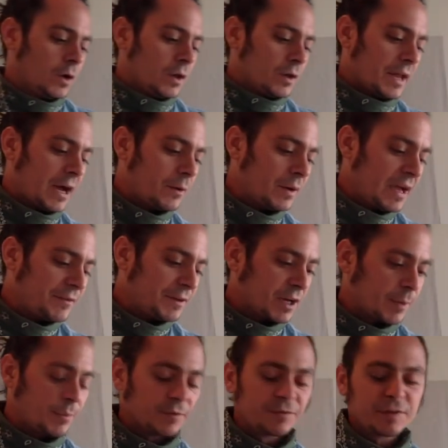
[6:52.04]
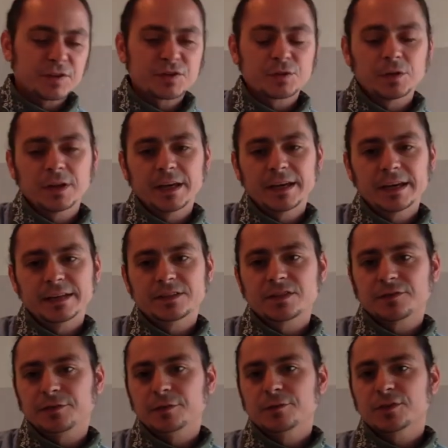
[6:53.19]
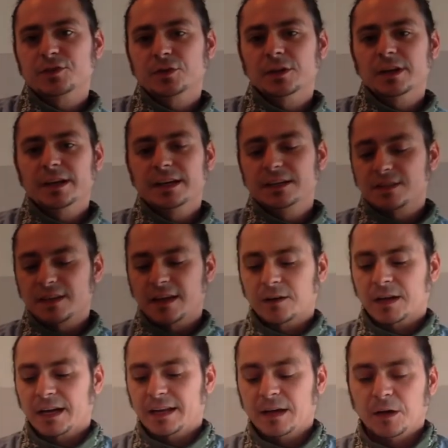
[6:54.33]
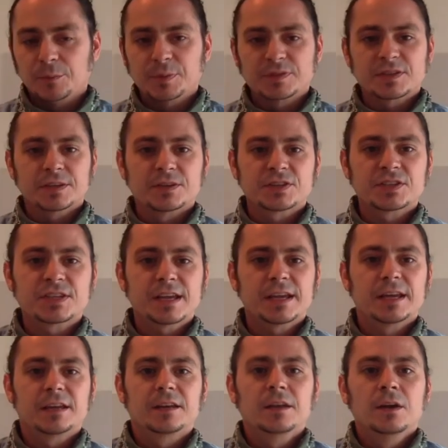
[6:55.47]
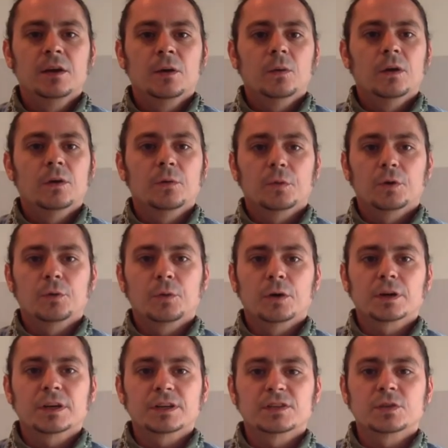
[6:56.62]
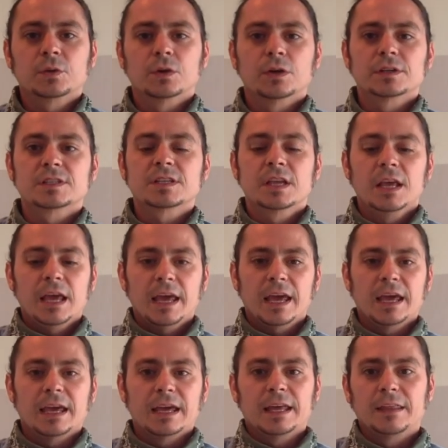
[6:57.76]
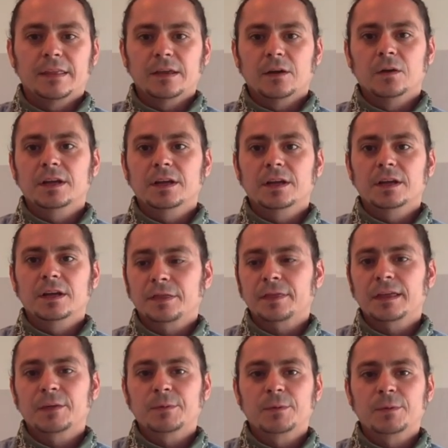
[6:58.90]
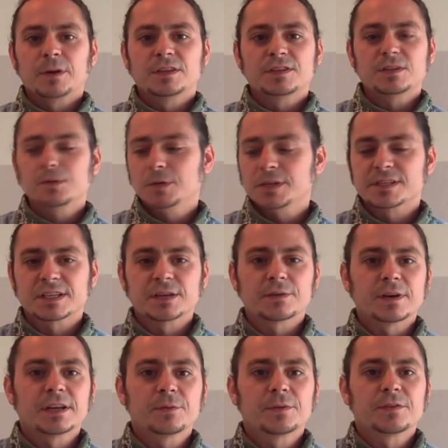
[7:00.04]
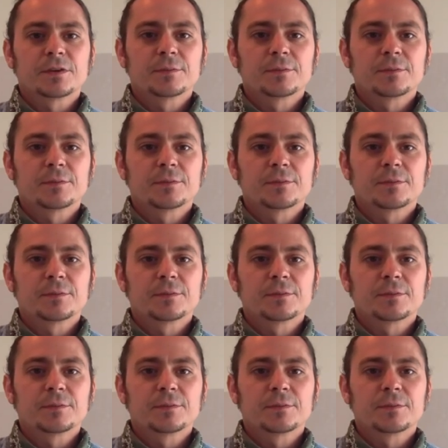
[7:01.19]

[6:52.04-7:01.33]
now we have a few visual aids that will kind of help us understand what we're working towards. And the only other thing we want to do is get ready with our